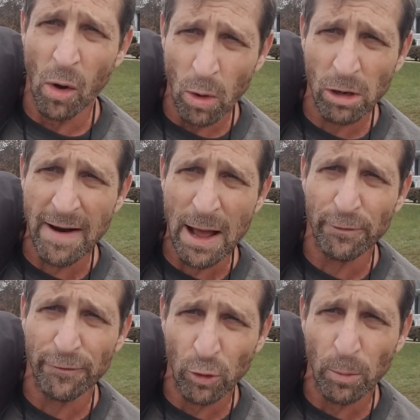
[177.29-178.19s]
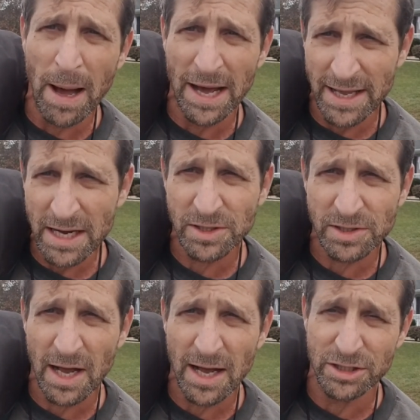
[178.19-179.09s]
all-around full-body
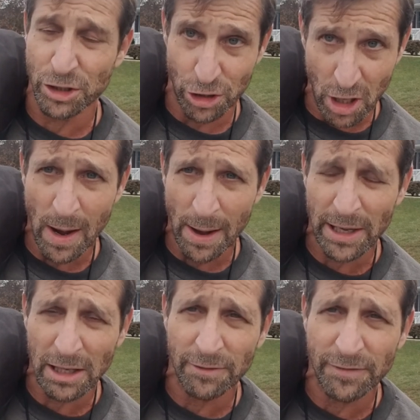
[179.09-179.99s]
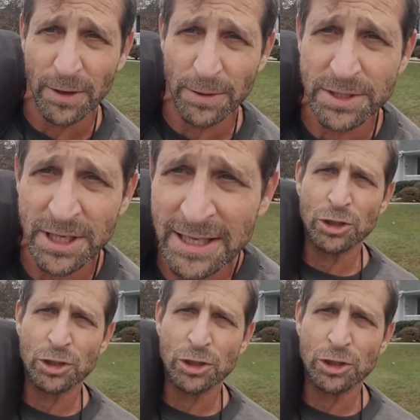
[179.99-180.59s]
exercise, and you know how I love those.